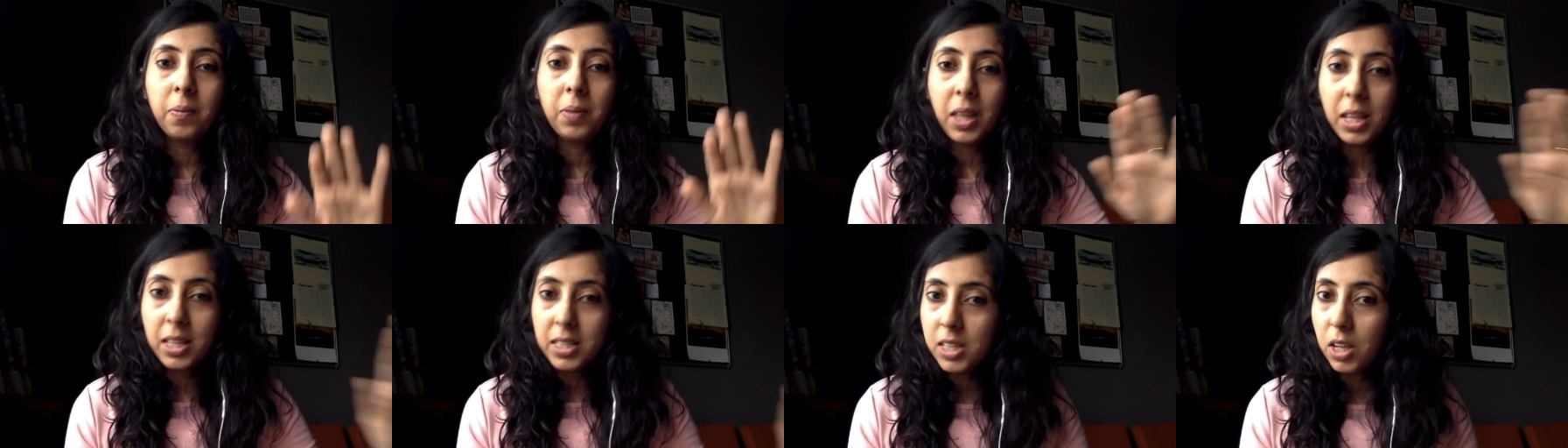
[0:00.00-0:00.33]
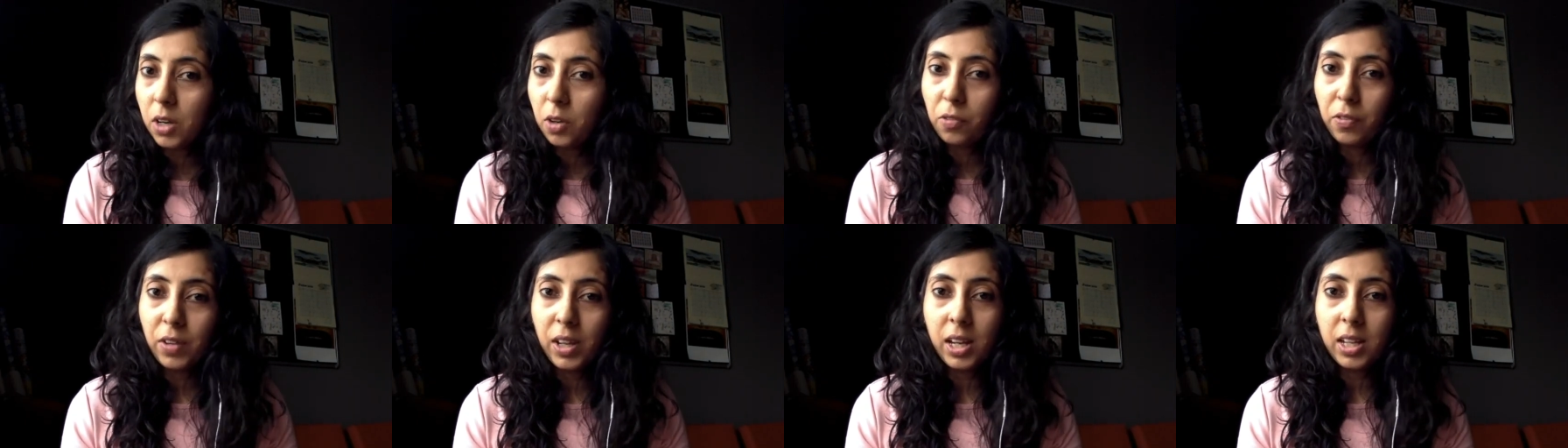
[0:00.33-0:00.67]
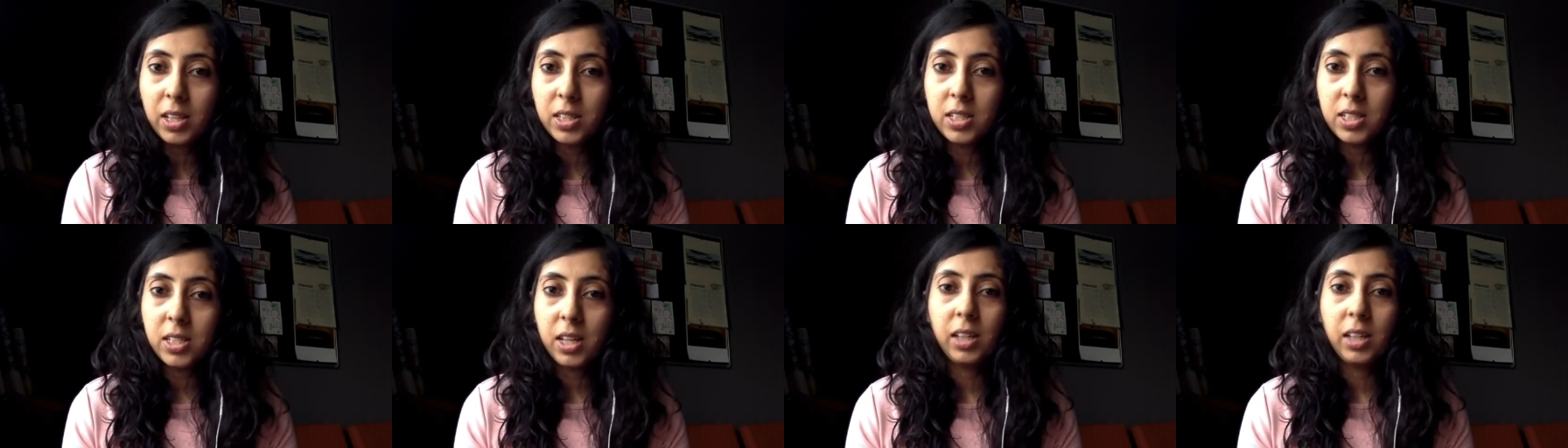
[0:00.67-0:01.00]
things that you feel
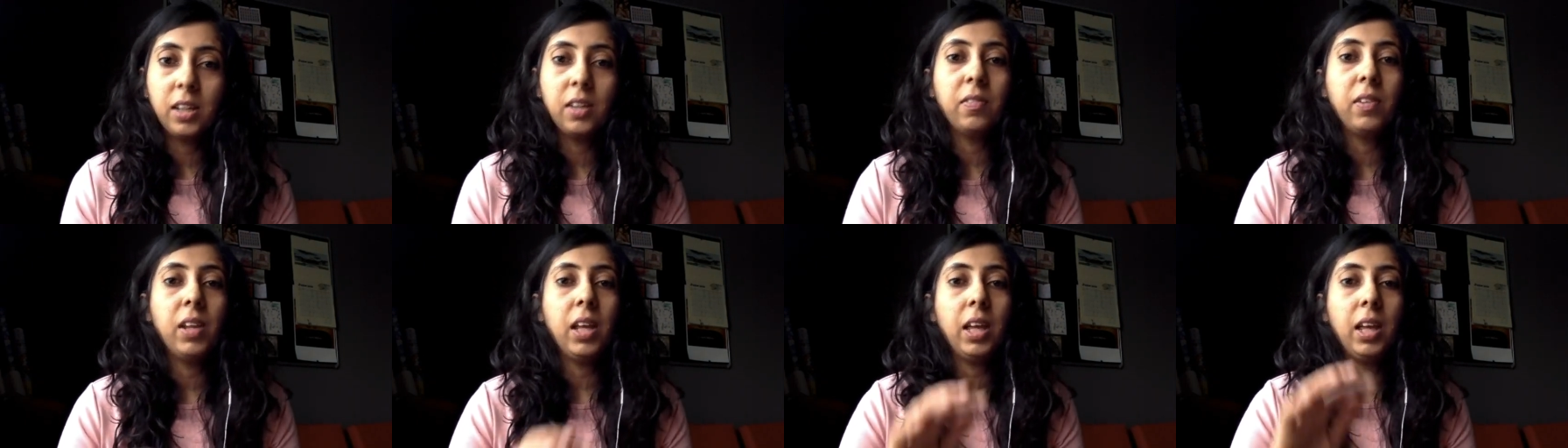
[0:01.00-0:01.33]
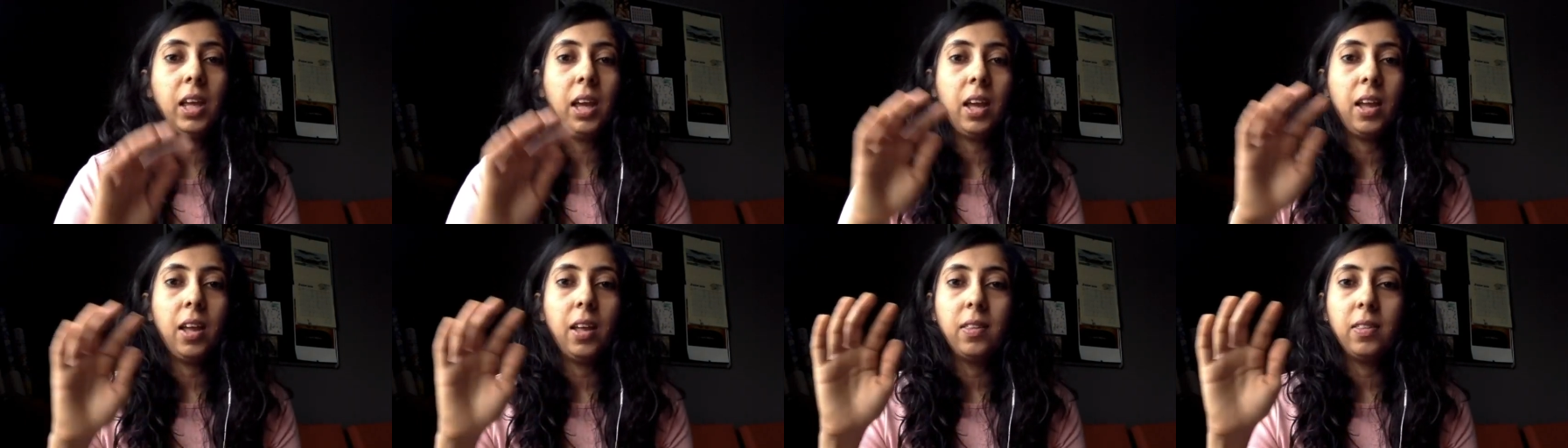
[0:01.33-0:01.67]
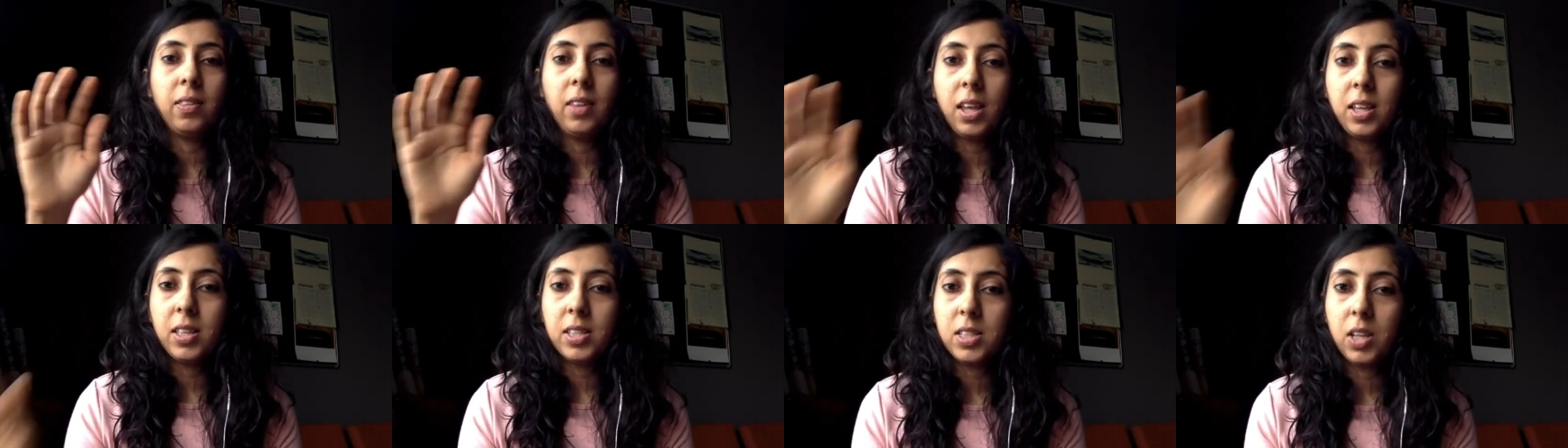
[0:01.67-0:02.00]
instinctively and
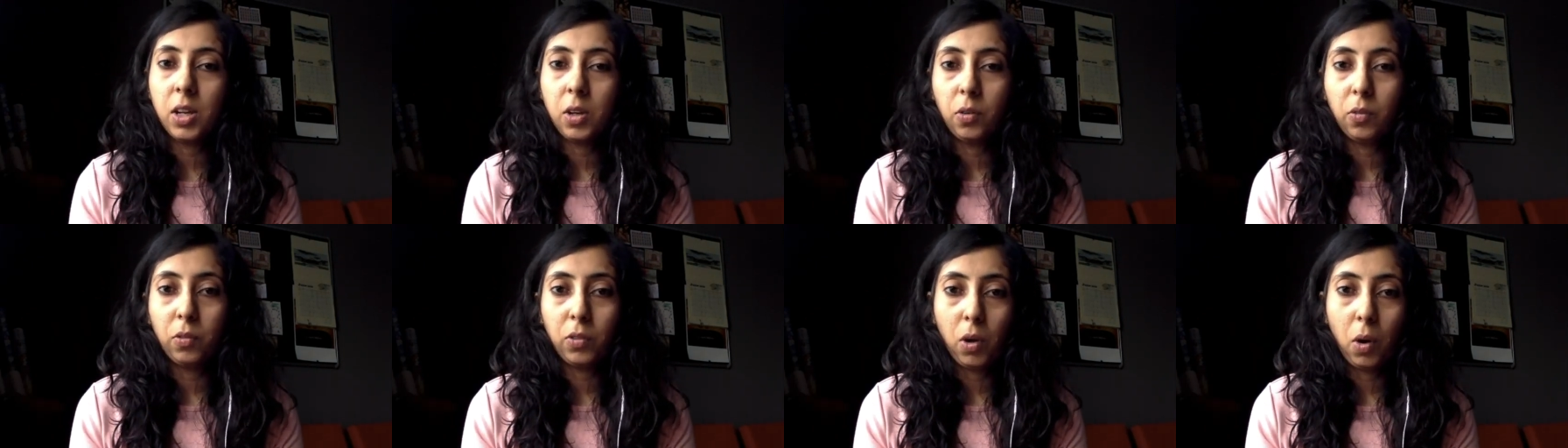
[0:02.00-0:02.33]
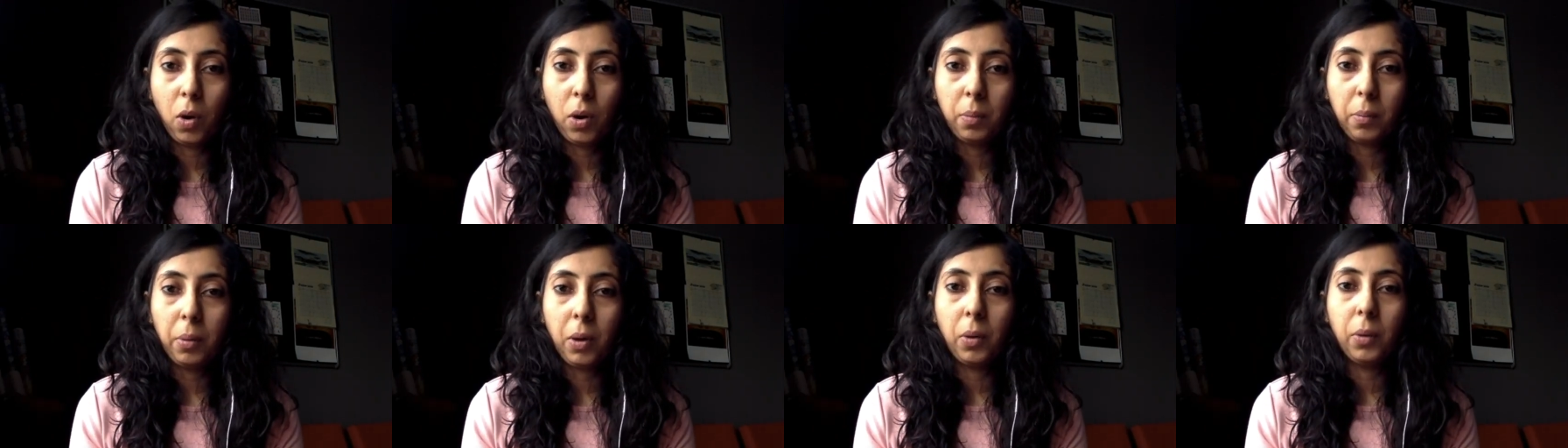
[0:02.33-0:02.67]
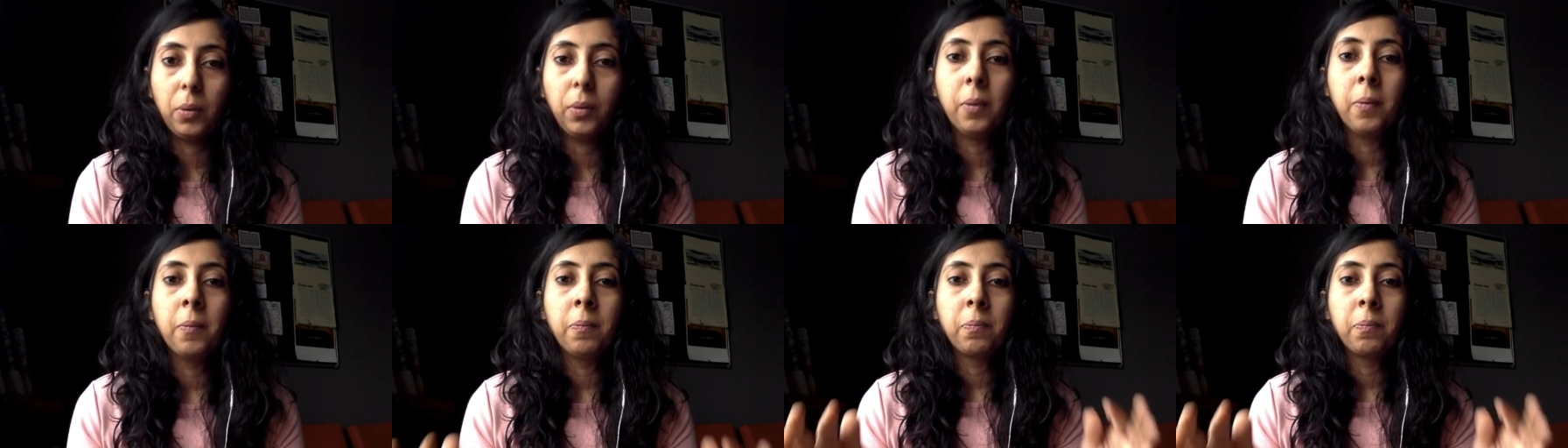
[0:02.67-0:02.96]
things that you've thought about,